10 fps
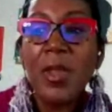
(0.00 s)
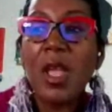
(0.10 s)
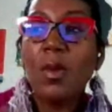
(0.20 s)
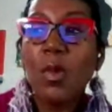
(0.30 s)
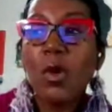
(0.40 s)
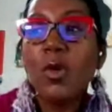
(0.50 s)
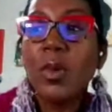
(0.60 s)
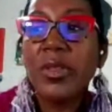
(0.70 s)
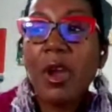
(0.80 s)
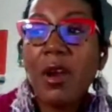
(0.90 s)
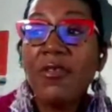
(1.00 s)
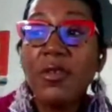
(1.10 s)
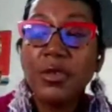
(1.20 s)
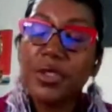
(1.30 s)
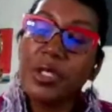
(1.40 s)
and work with our
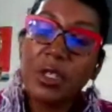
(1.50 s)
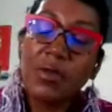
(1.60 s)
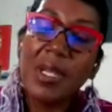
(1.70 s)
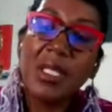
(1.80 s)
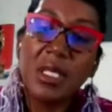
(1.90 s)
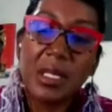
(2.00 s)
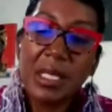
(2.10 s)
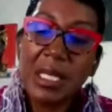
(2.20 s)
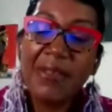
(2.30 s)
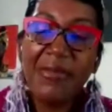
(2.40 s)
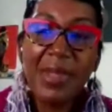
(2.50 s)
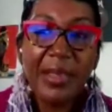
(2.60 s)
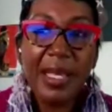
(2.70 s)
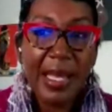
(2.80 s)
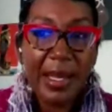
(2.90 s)
future generations. And if
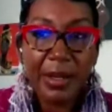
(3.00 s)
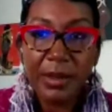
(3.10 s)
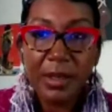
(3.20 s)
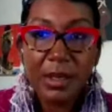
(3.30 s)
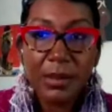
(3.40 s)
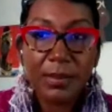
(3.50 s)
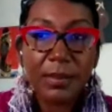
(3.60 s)
nothing else,